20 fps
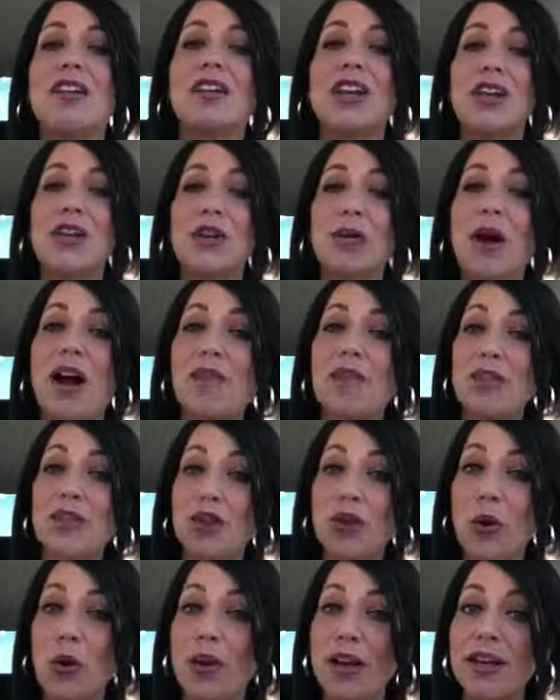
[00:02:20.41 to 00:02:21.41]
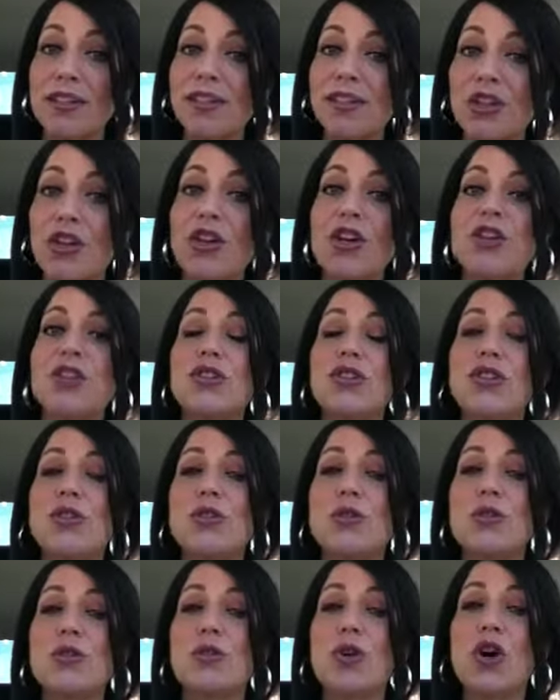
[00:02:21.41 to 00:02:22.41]
that you have the choice
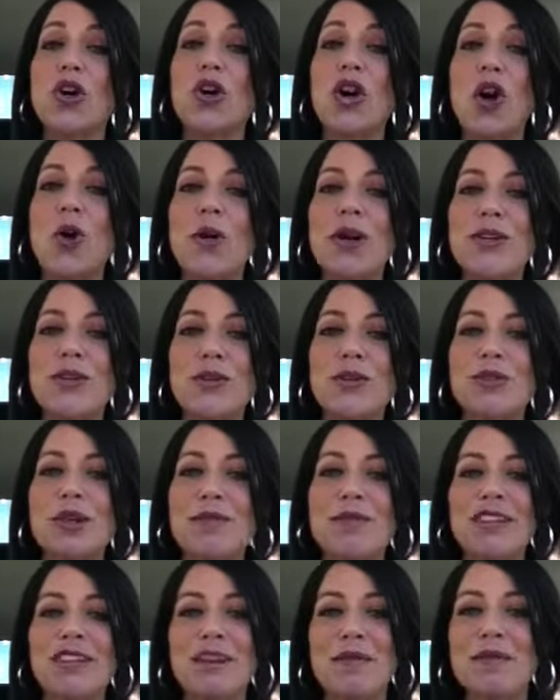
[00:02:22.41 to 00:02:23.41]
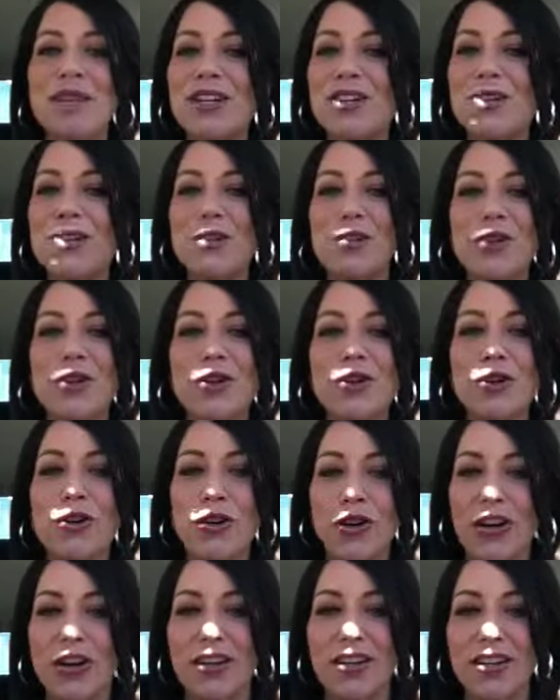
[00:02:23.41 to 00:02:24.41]
to go and do something that makes you feel
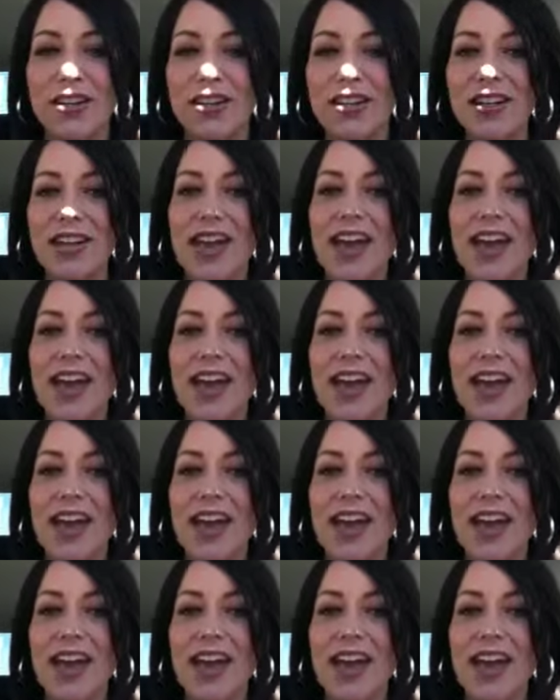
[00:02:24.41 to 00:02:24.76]
good.